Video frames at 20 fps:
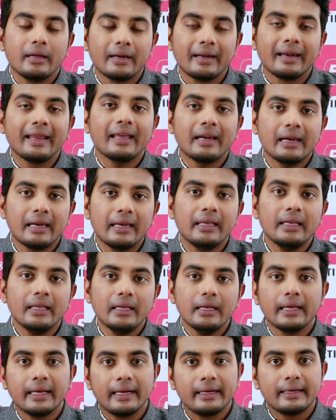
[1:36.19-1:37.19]
rarely
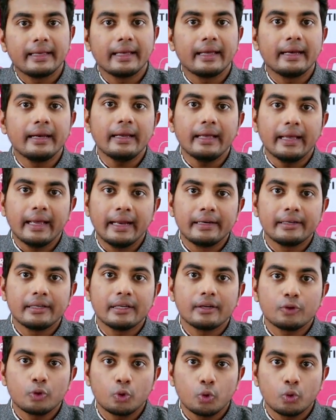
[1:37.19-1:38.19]
it can
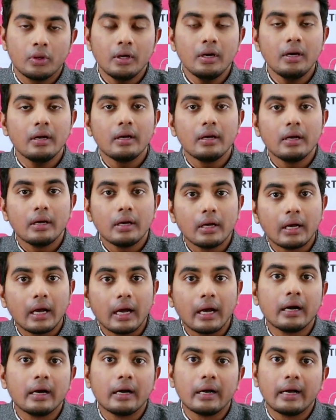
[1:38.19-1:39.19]
enter through the
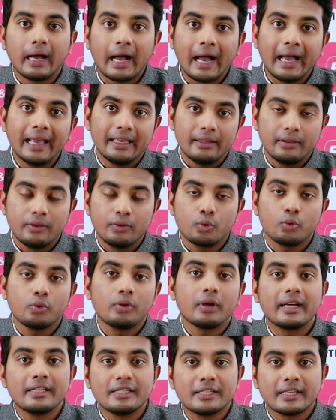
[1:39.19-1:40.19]
eye, through
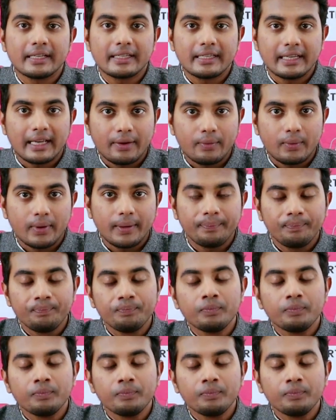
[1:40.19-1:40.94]
the conjunctiva.